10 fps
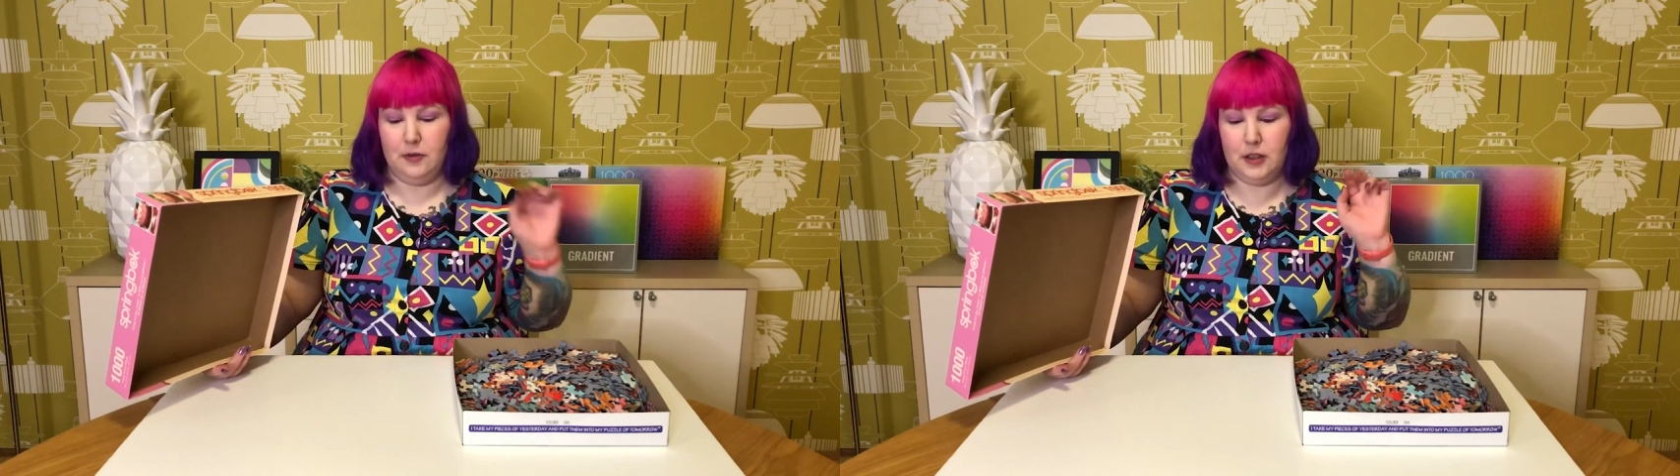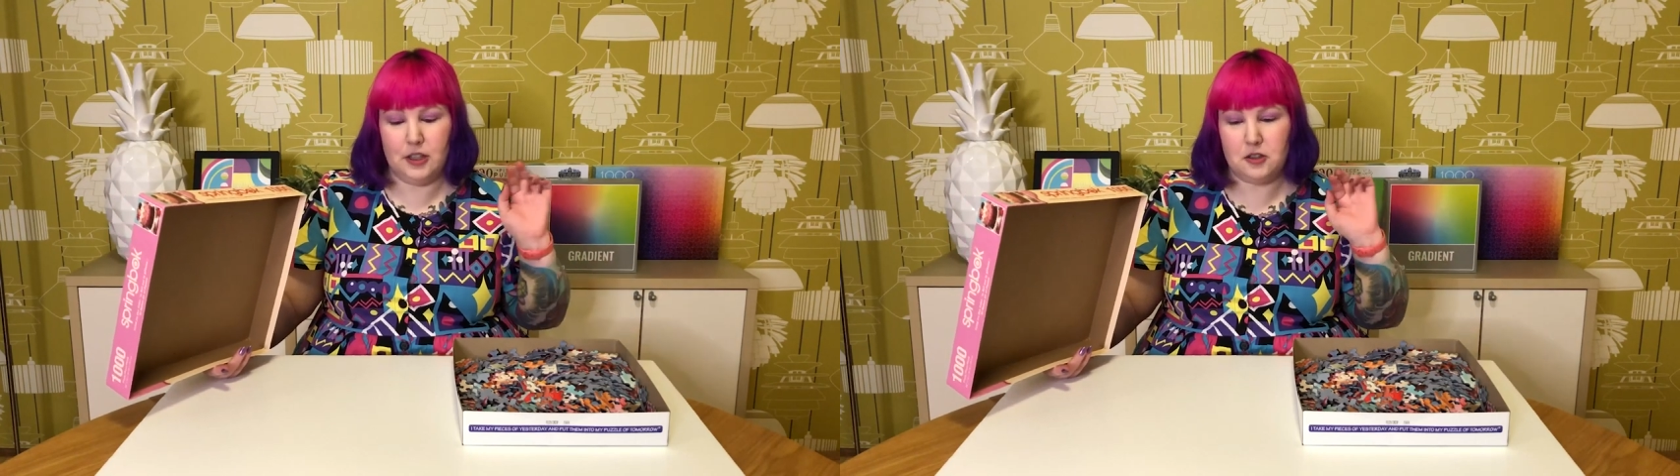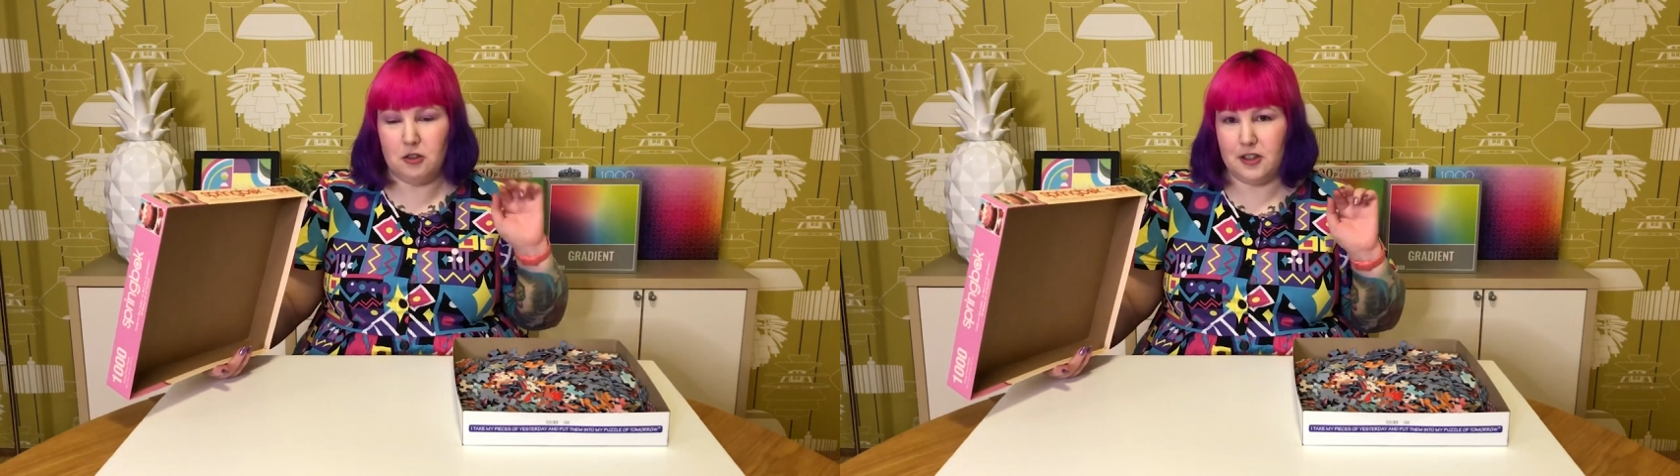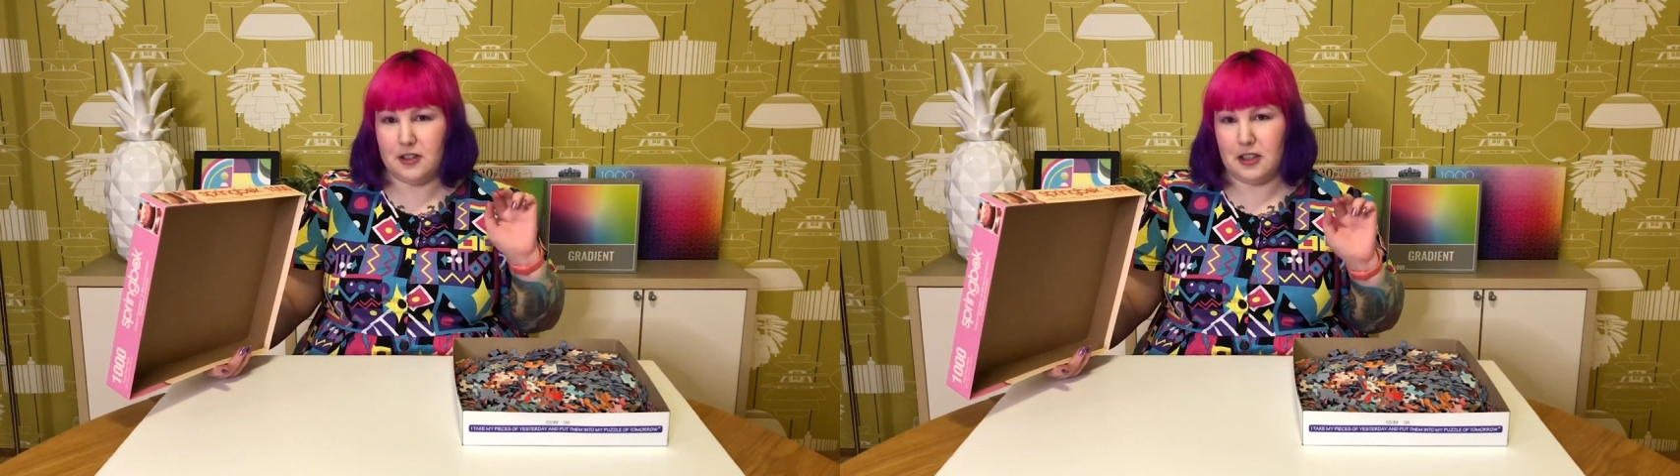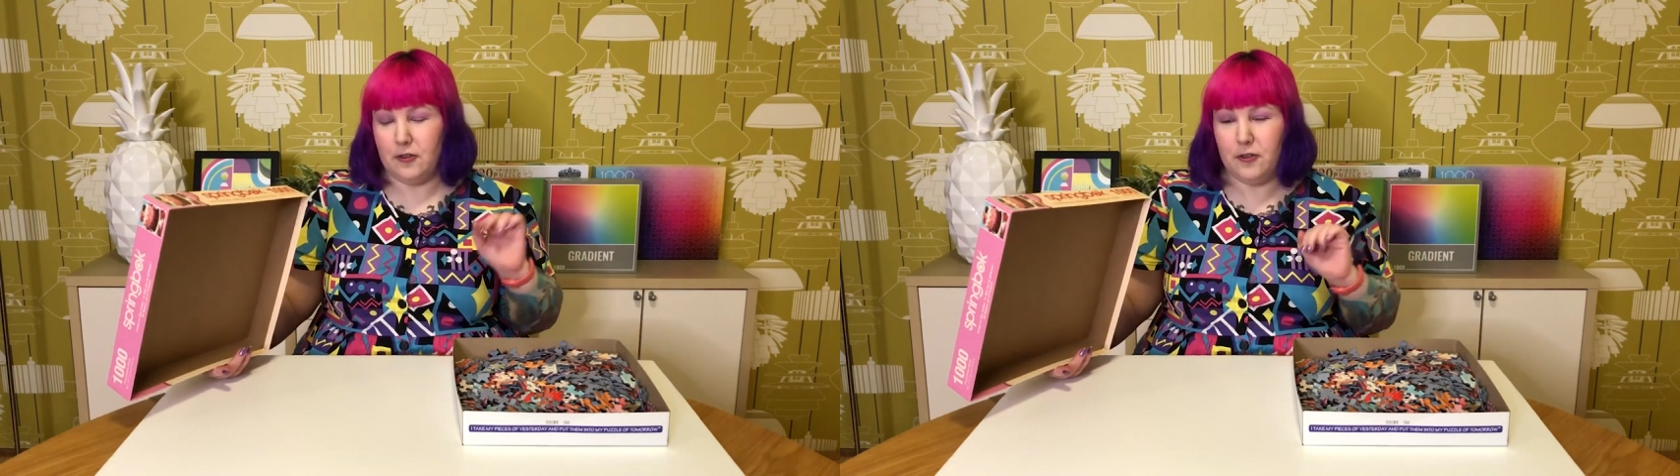fingers
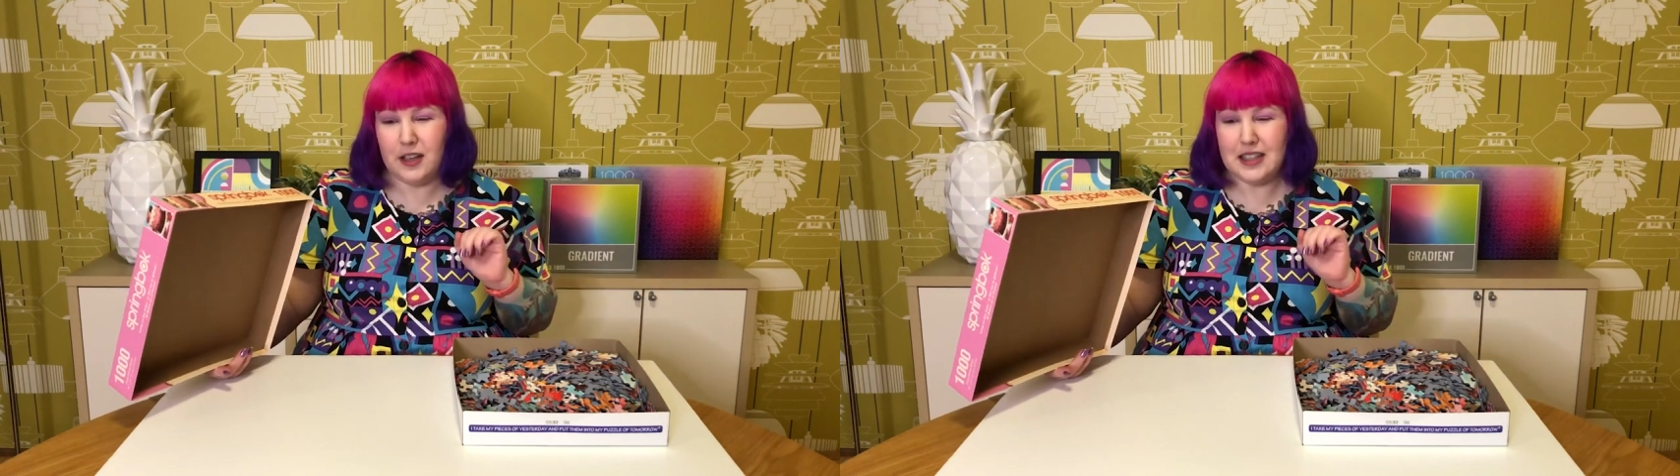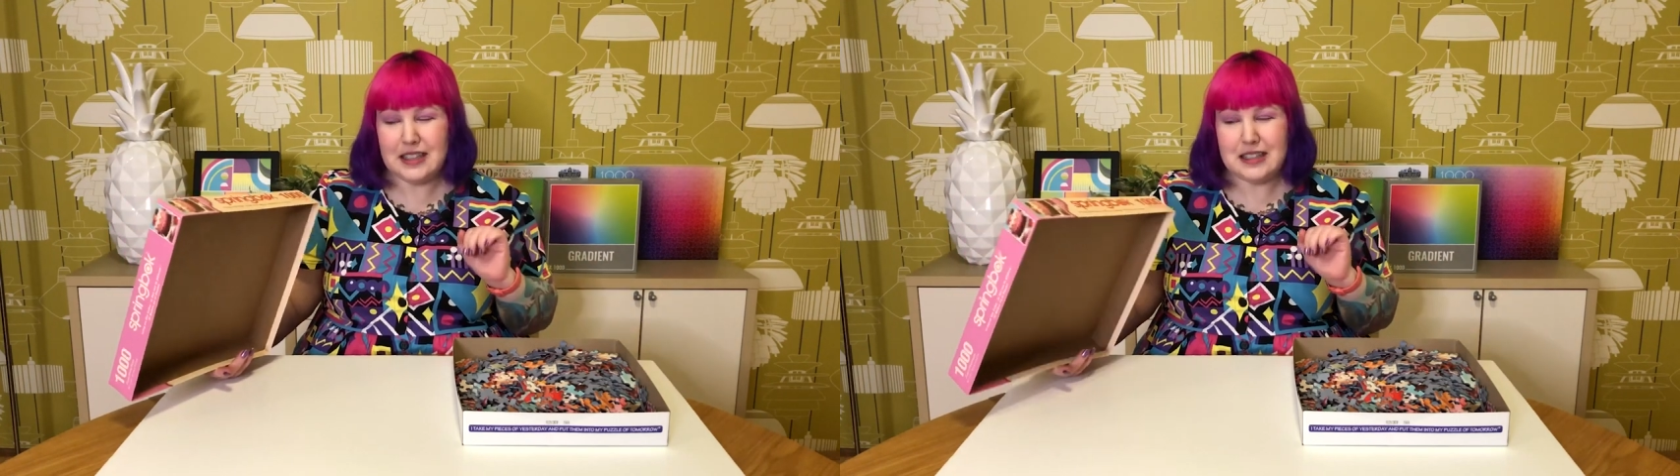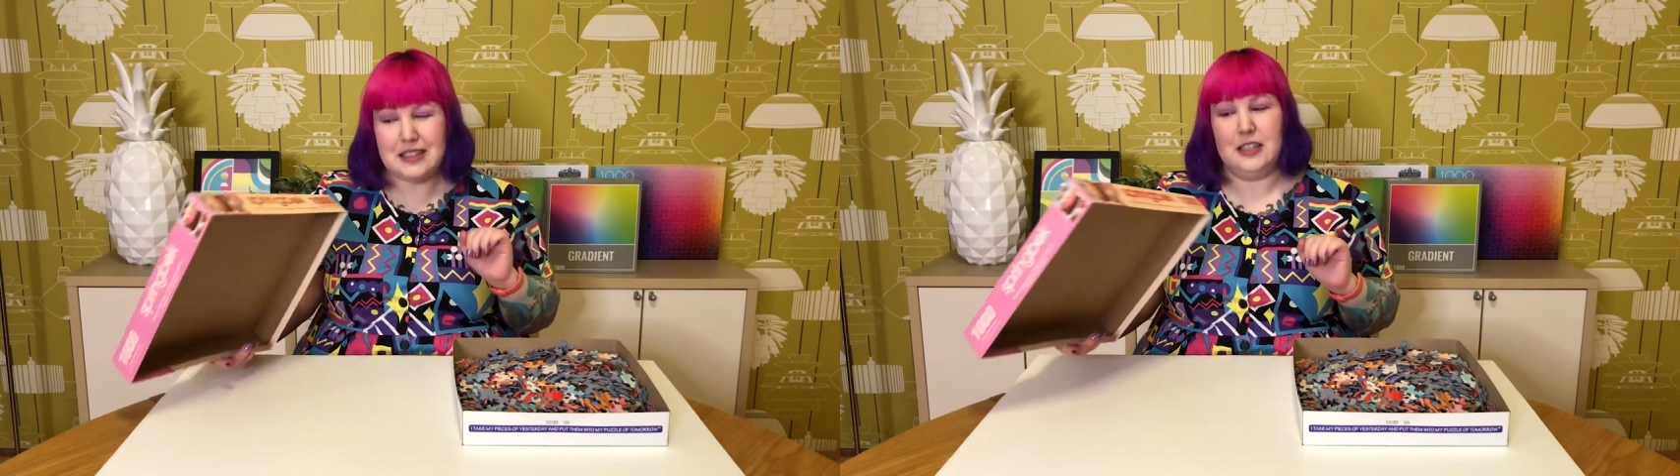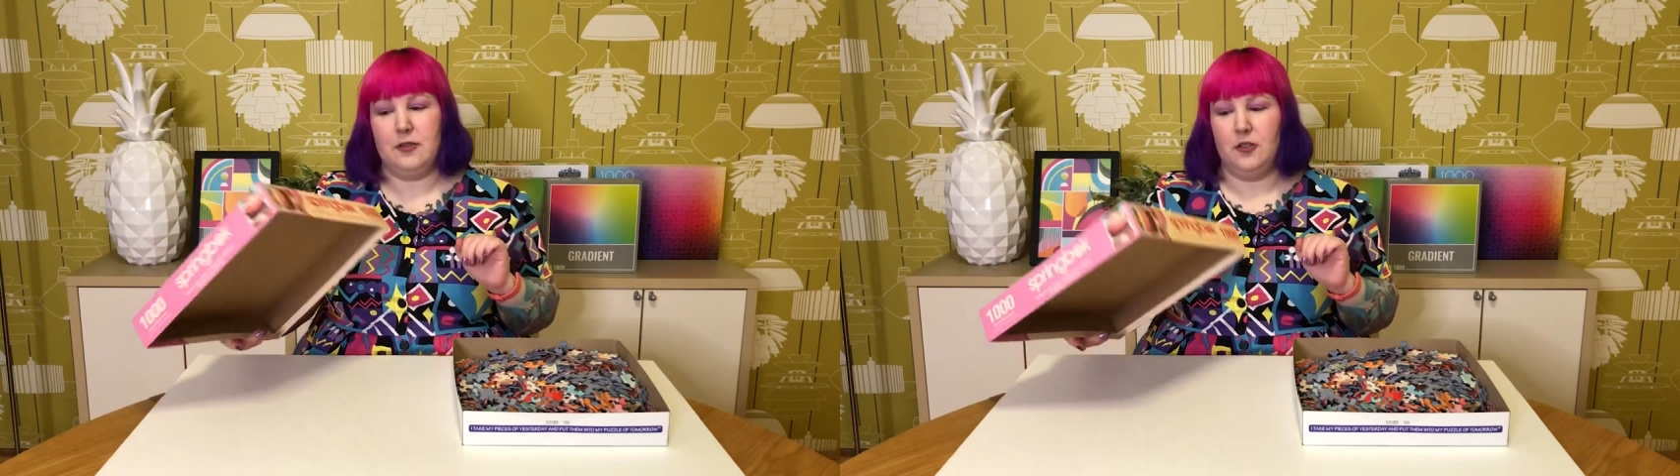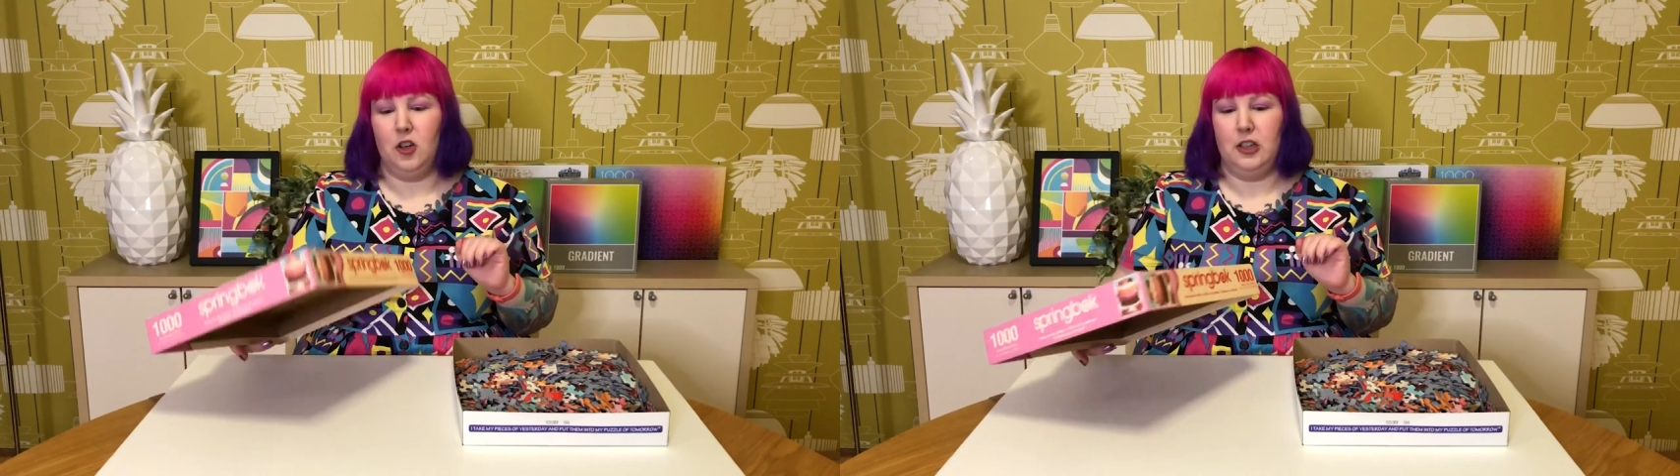crossed it fits.
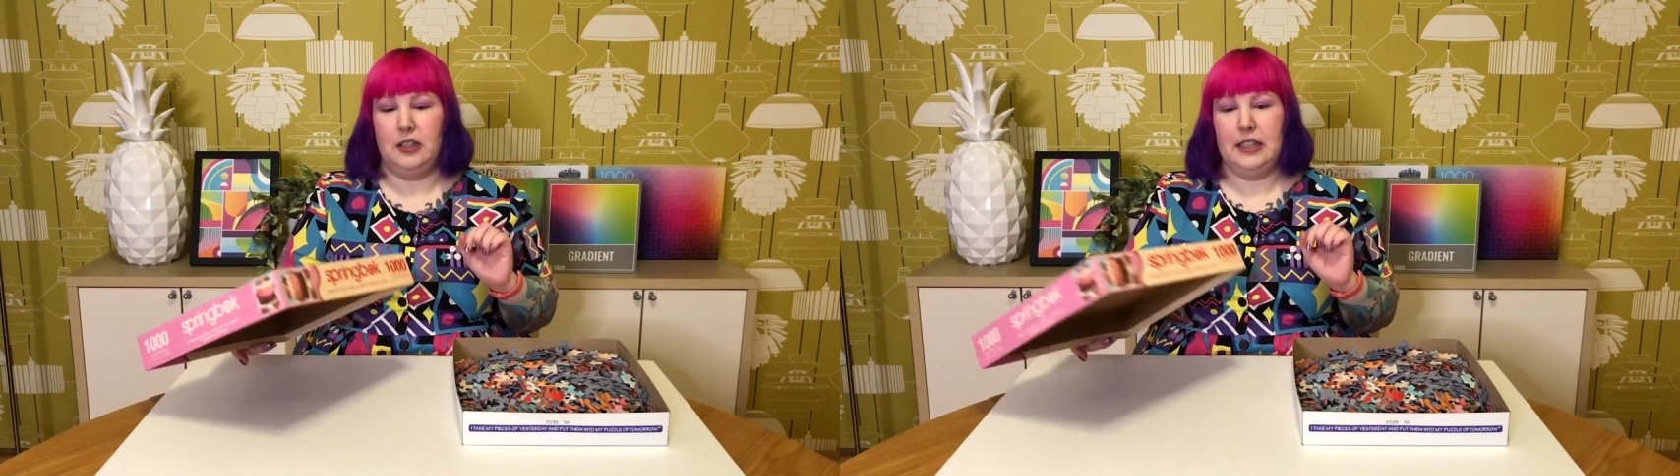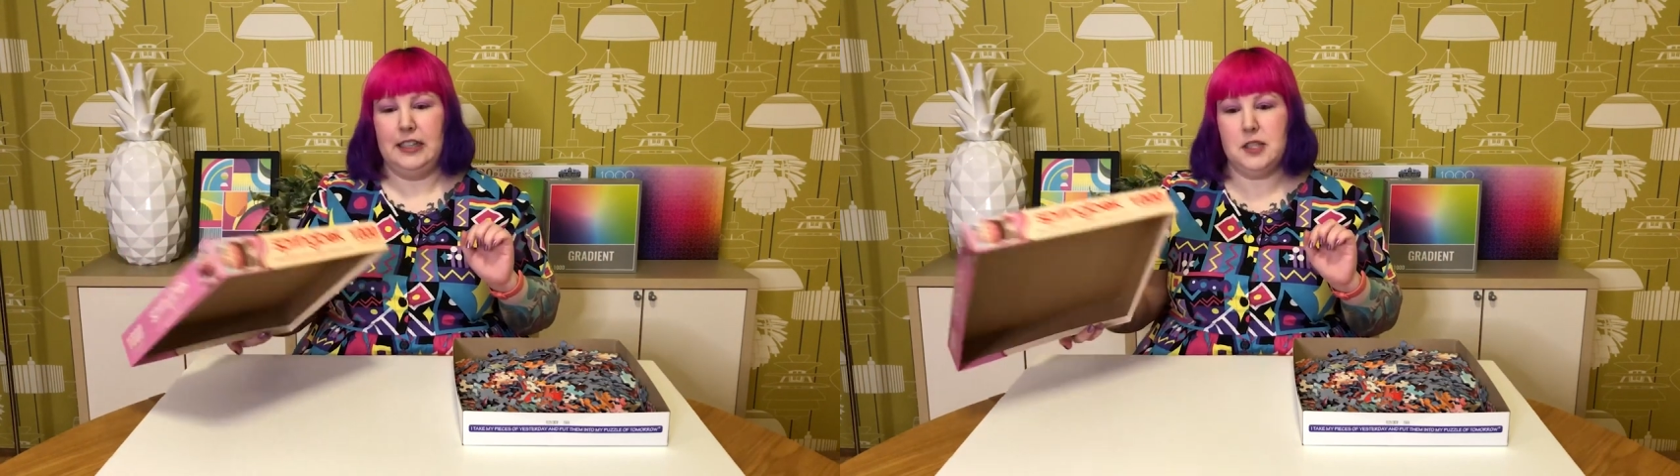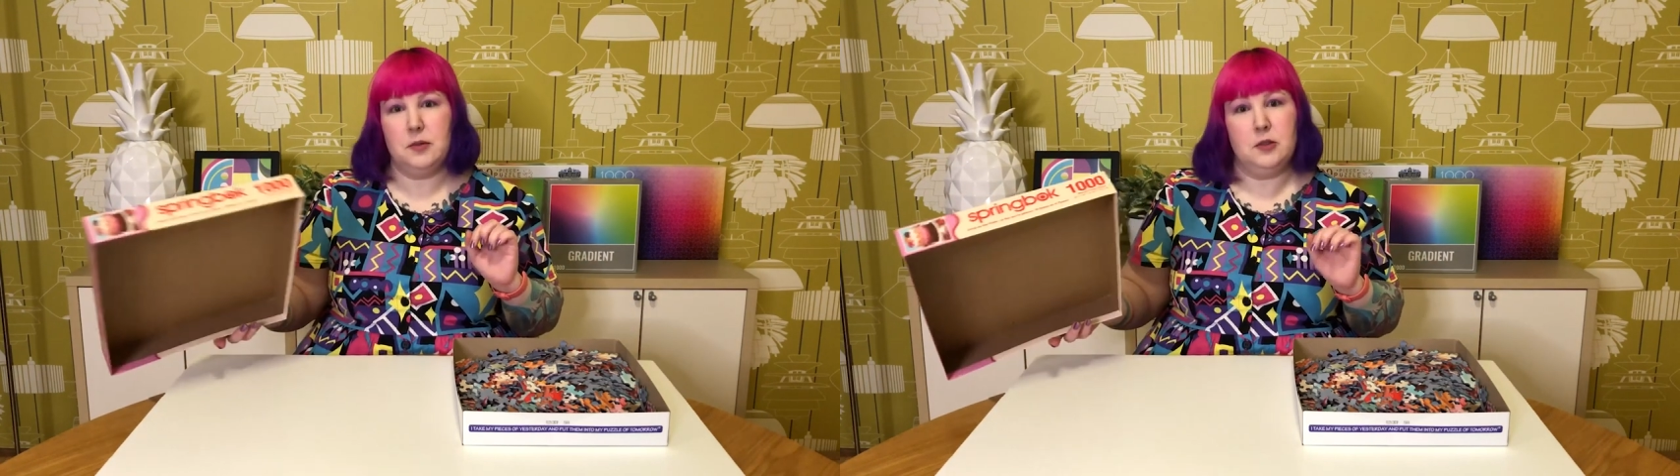If not, I guess we're